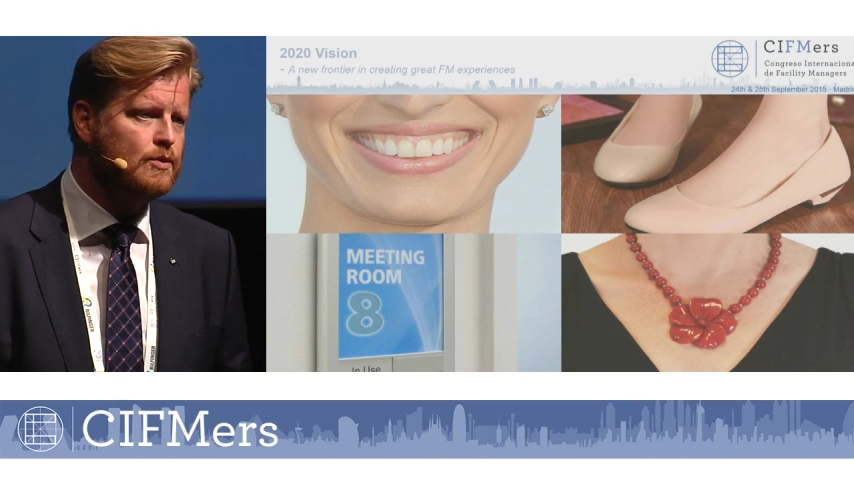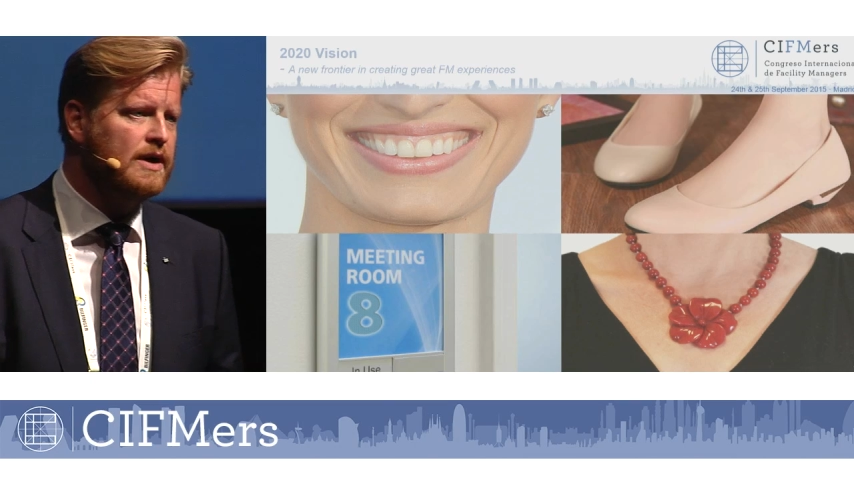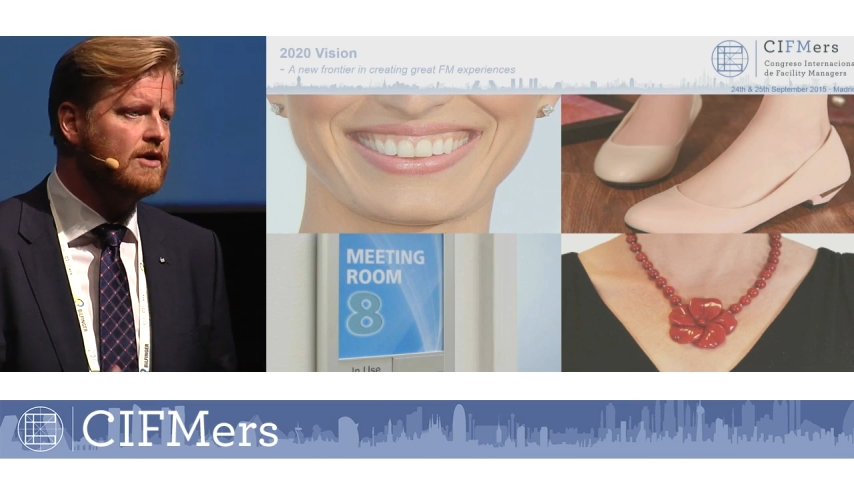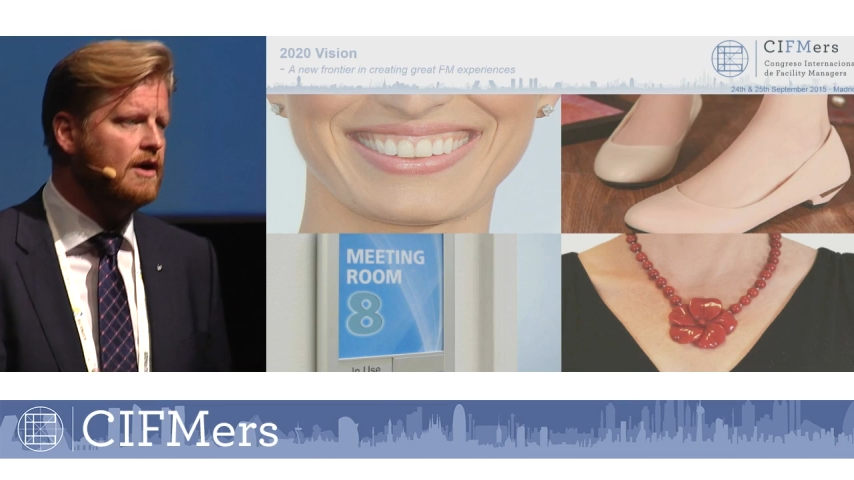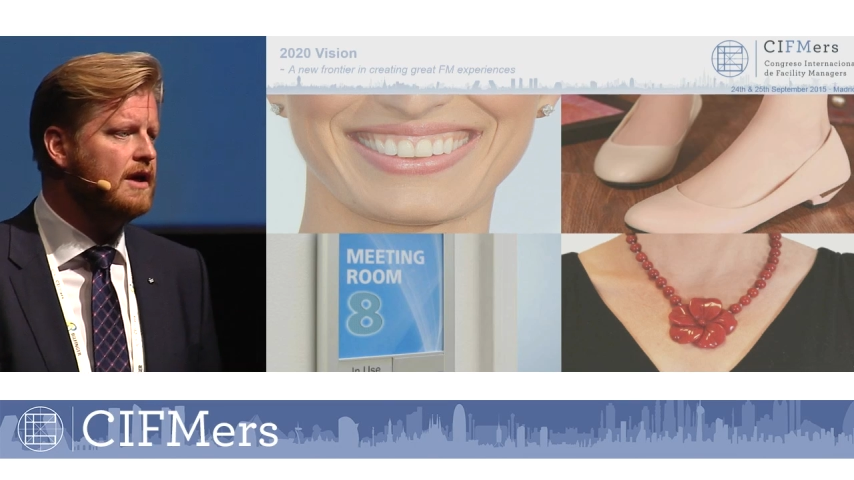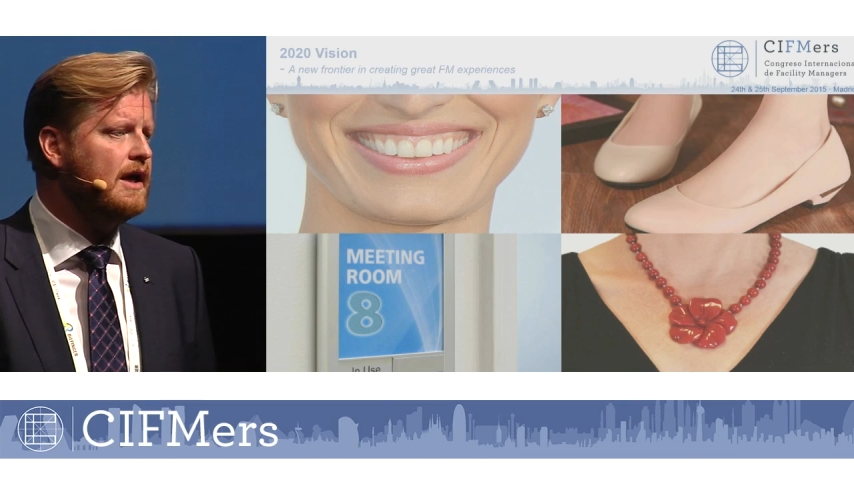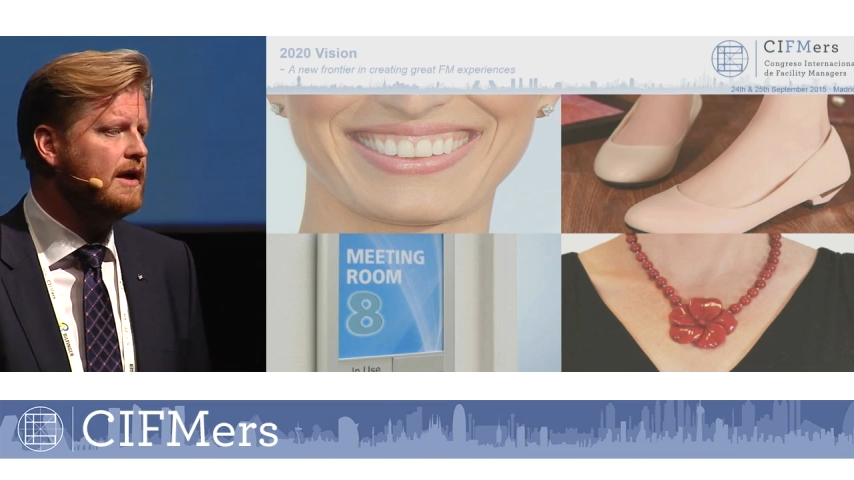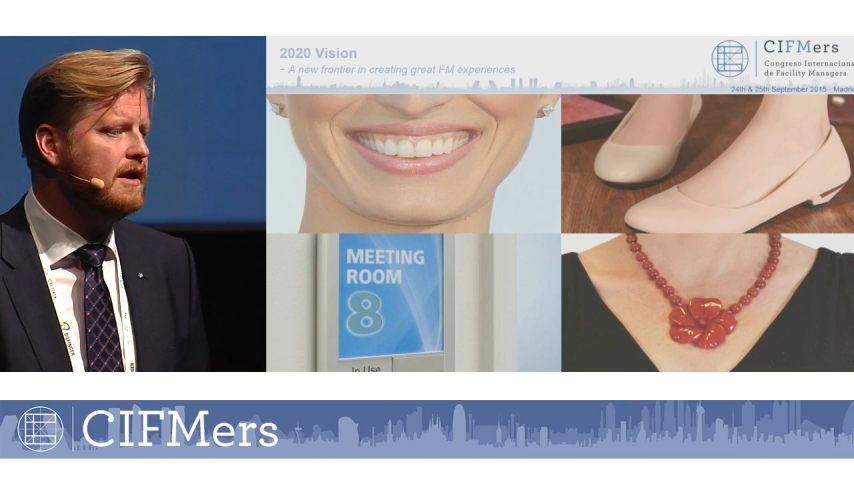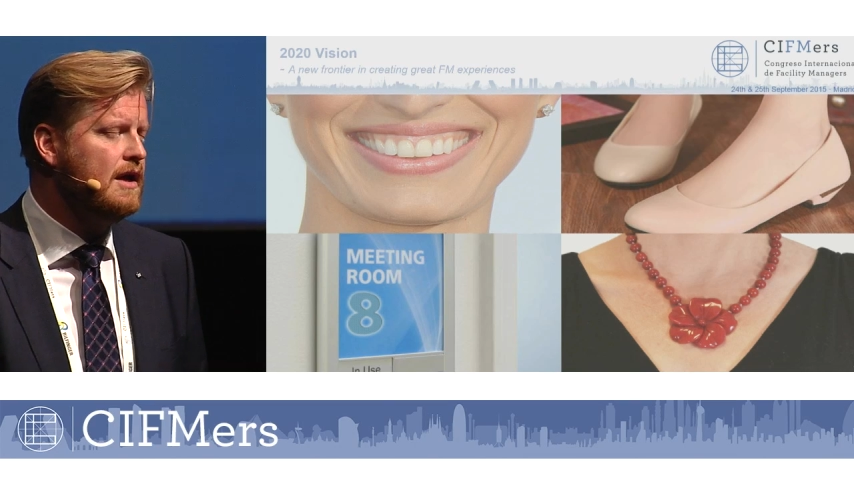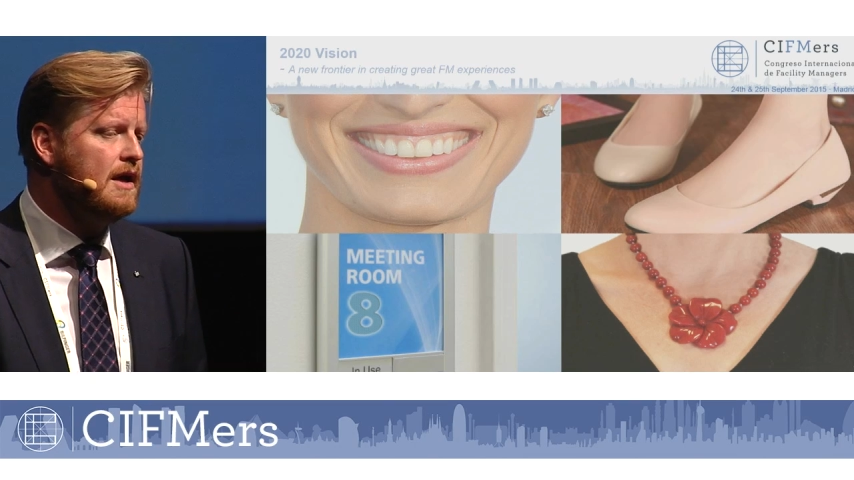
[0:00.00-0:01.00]
She went
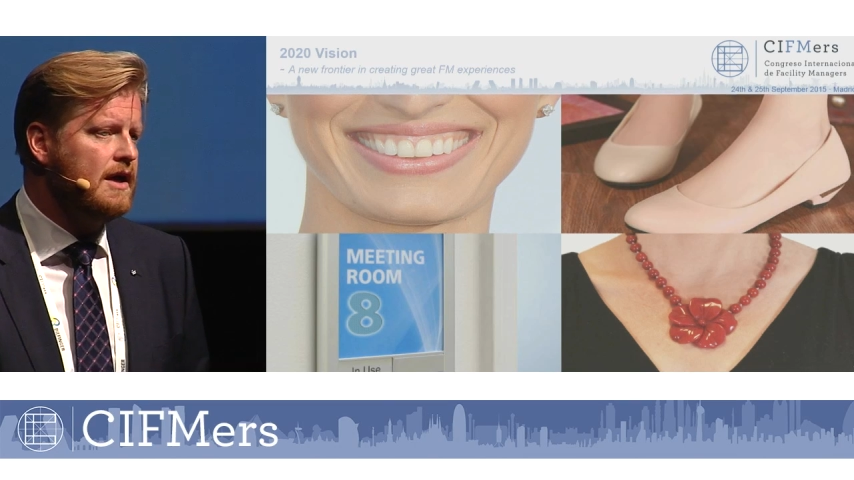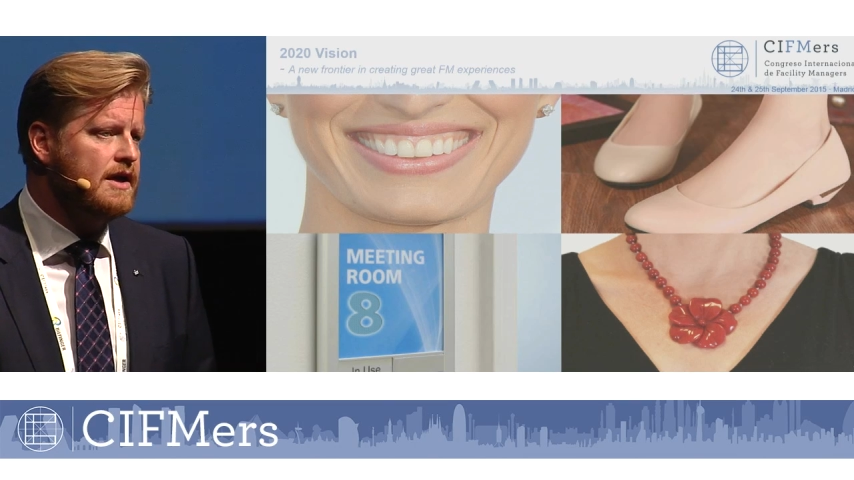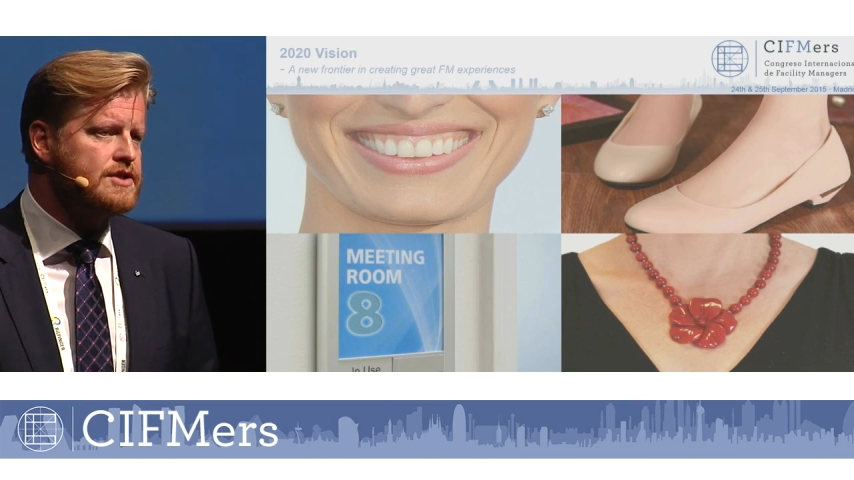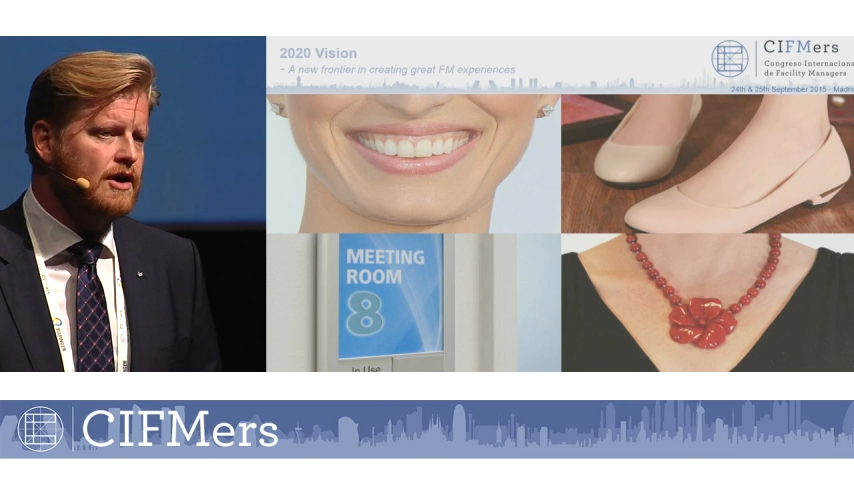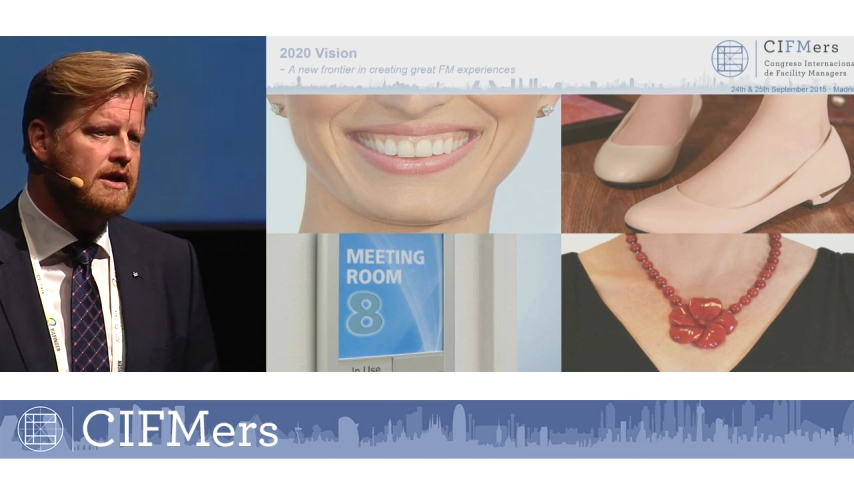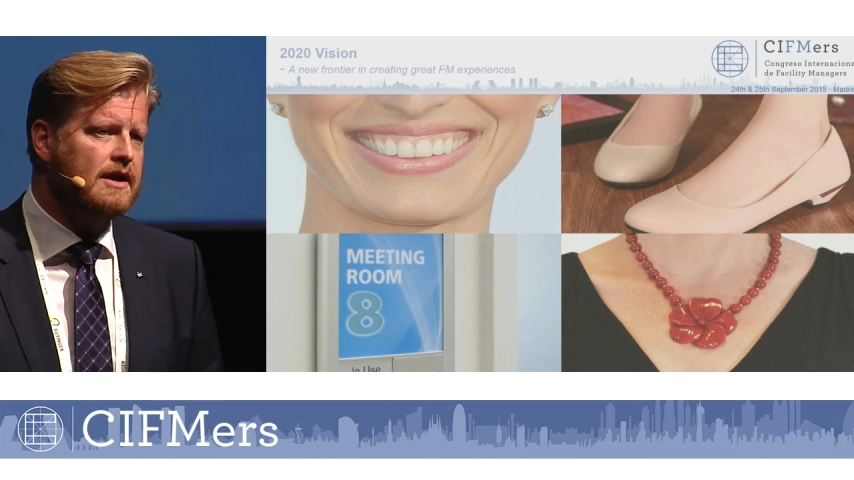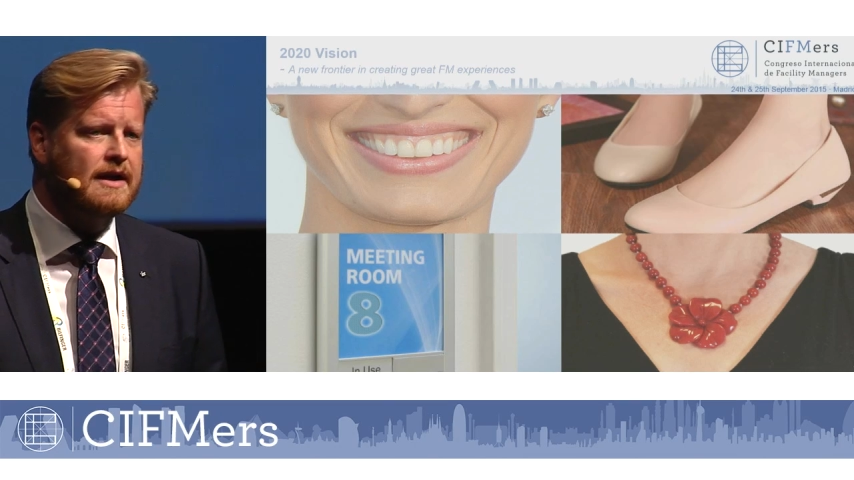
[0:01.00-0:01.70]
online studied